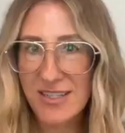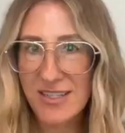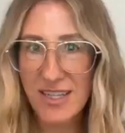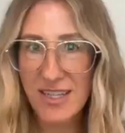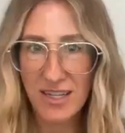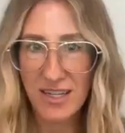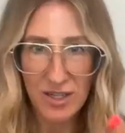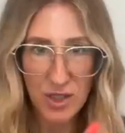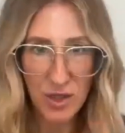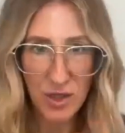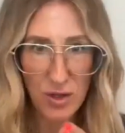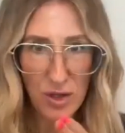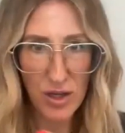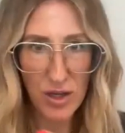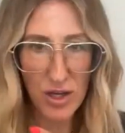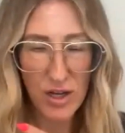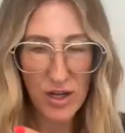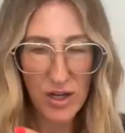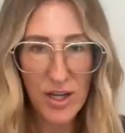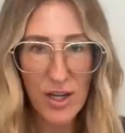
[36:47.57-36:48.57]
signature
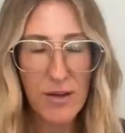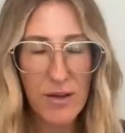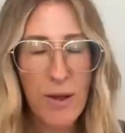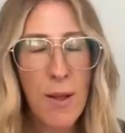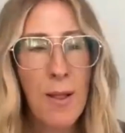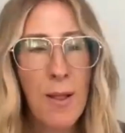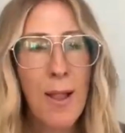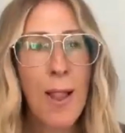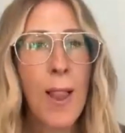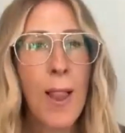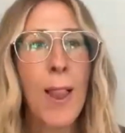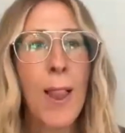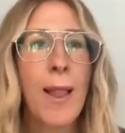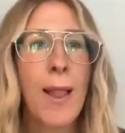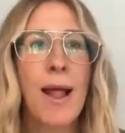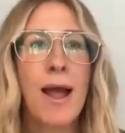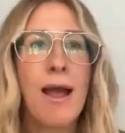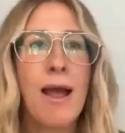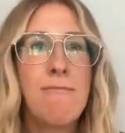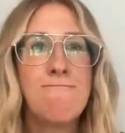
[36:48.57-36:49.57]
look,
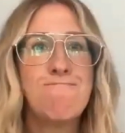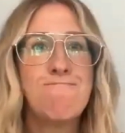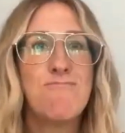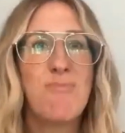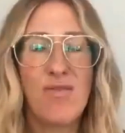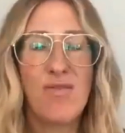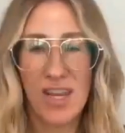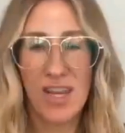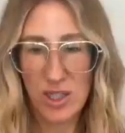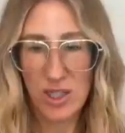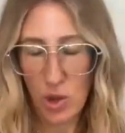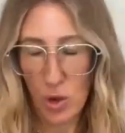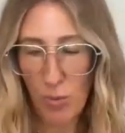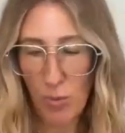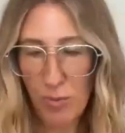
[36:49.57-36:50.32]
and they show